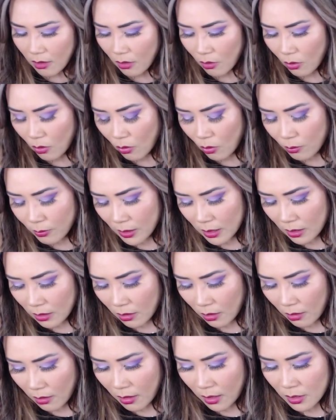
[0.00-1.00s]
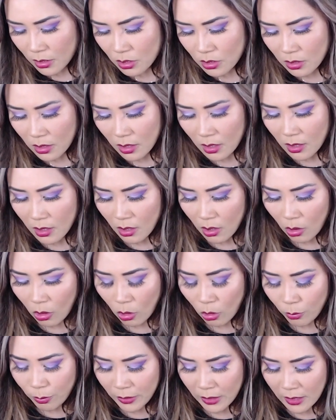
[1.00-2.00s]
Oh my gosh.
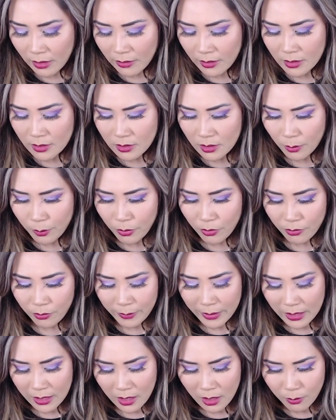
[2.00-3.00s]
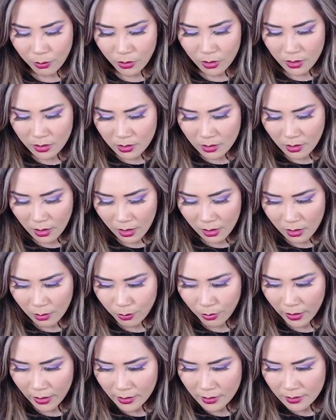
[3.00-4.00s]
Opening this up over my keyboard is not the
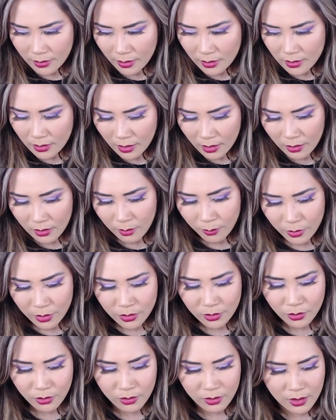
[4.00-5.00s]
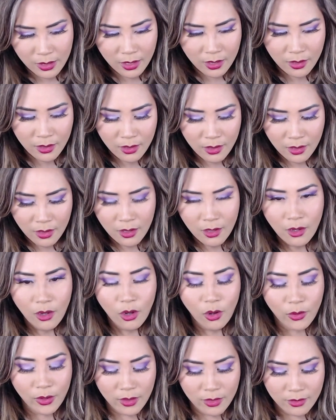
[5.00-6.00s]
brightest idea. Let me scoot that.
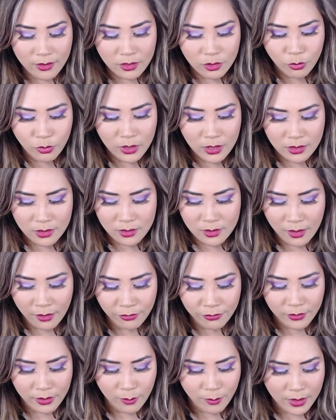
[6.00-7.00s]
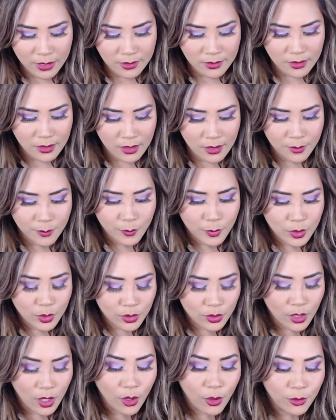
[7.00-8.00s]
Okay, this one is definitely messy.
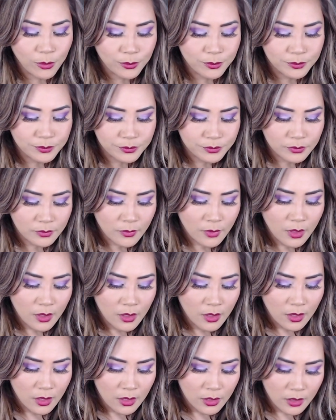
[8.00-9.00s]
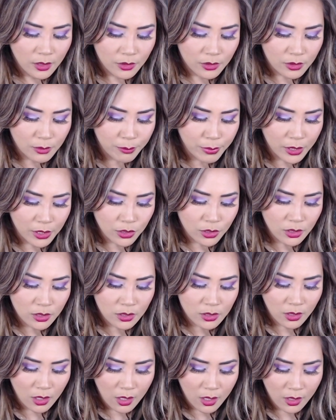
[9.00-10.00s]
So, there's a bunch of
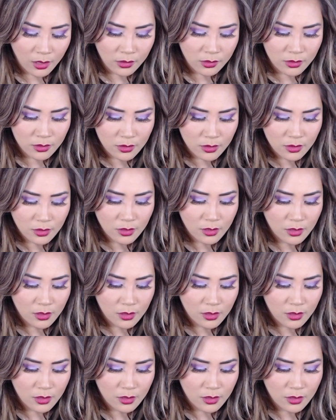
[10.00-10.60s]
sauce.